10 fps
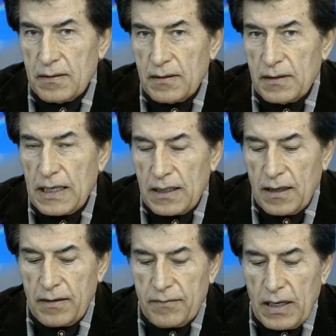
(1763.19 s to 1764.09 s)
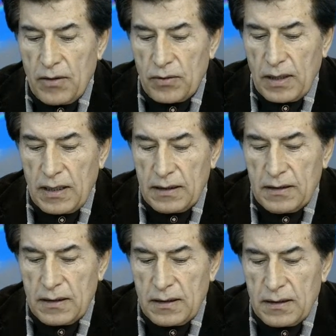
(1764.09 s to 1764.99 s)
that I've outlined.
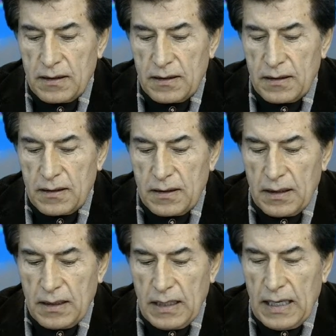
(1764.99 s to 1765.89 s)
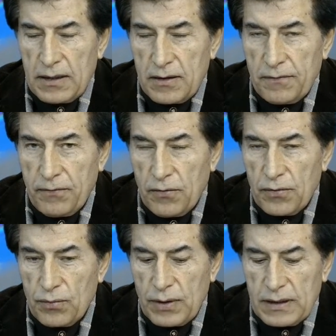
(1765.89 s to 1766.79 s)
And the
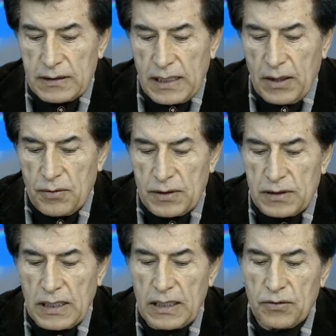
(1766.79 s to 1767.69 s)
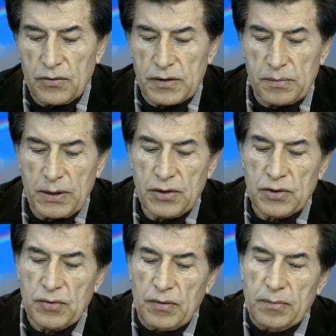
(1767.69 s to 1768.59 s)
fourth one is our
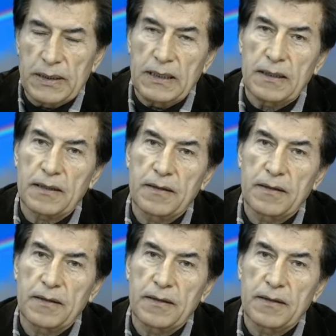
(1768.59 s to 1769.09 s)
psycho-spiritual being.